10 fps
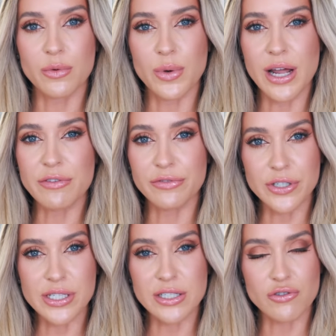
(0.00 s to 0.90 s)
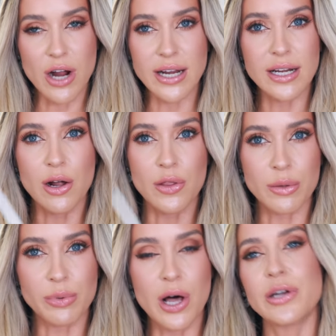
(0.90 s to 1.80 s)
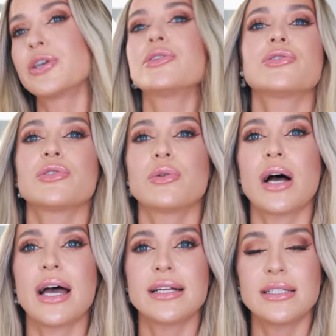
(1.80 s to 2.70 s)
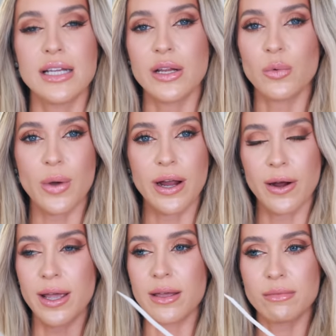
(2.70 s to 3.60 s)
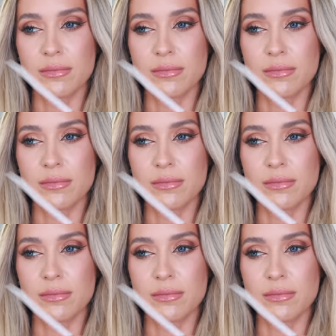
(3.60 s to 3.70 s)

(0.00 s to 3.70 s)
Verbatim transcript: when I first tried it on the blotter, so I didn't wear it.